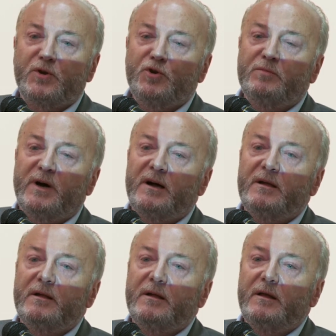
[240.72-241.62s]
Cuba
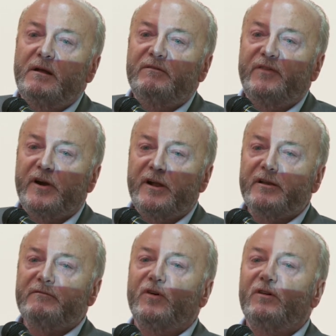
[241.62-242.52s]
for her
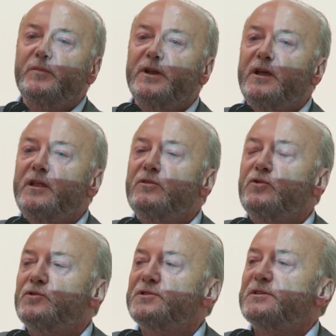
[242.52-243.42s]
involvement in
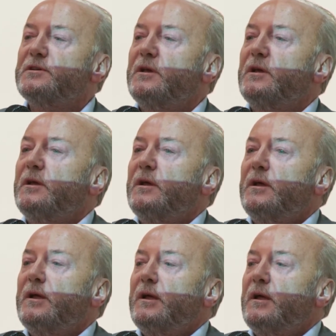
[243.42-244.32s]
those
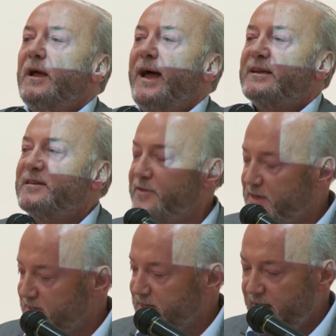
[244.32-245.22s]

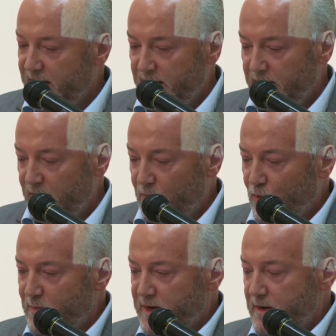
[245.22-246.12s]
activities. That
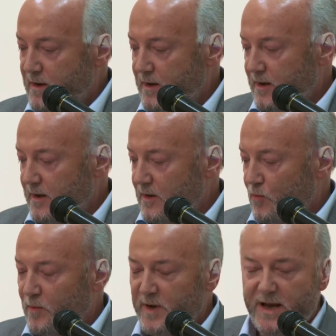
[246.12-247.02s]
woman
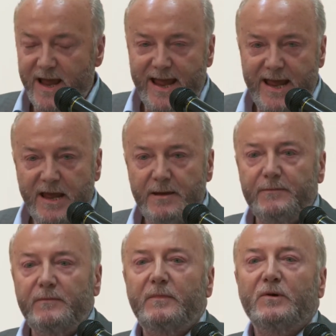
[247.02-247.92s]
A,
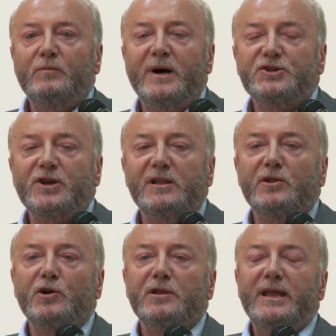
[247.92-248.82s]
whom I shall
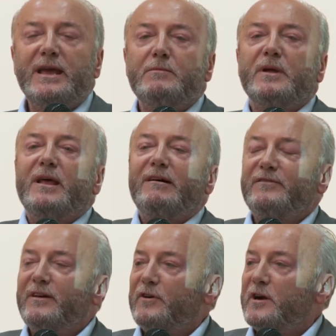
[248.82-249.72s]
not name and have
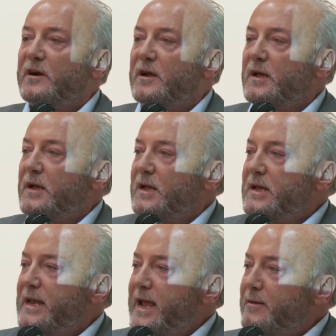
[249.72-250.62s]
never
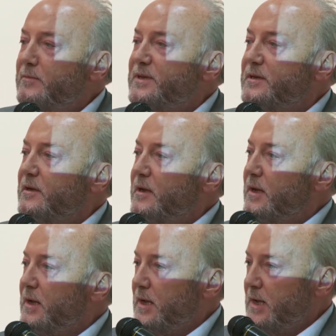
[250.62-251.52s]
named,
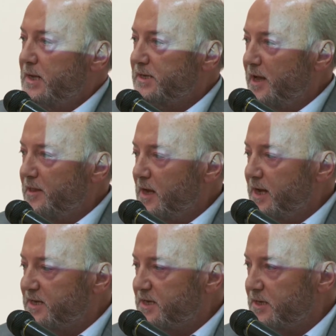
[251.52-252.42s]
is
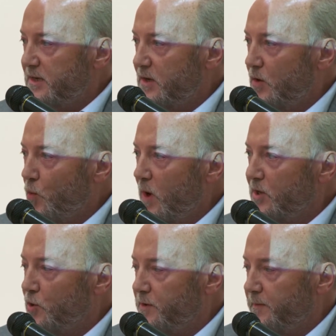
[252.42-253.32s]
nonetheless well
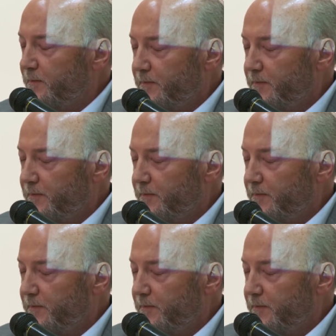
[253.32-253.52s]
known.